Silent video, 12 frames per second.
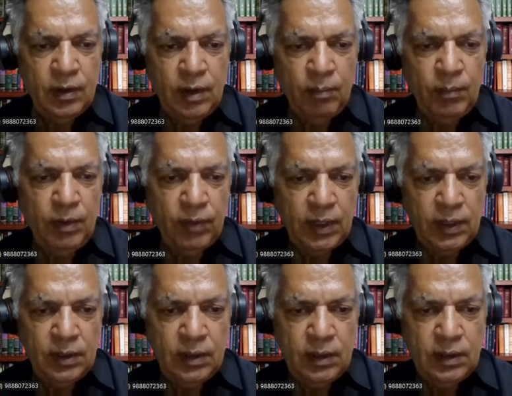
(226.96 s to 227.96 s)
Number
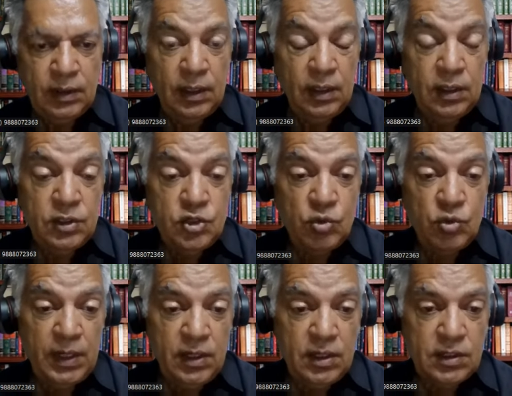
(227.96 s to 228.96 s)
1, the
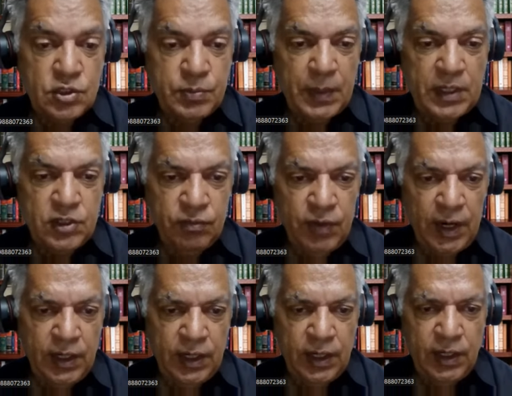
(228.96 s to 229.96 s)
instrument
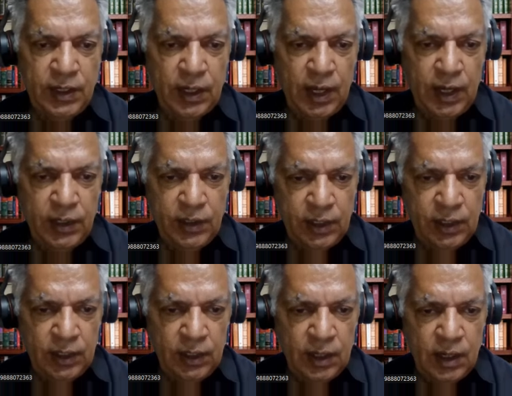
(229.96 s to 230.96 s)
specified in
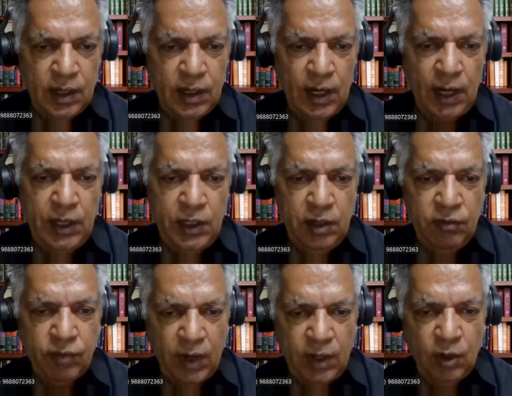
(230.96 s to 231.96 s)
entry
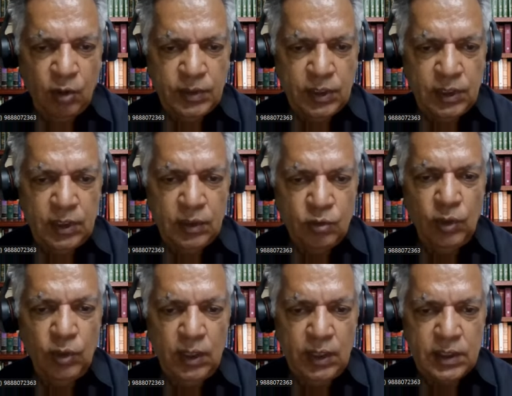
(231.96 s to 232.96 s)
91 of the
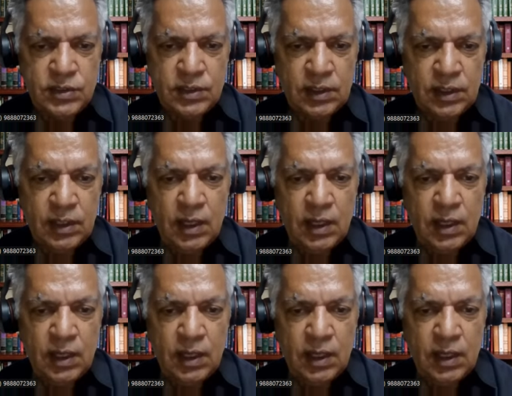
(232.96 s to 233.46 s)
Union List,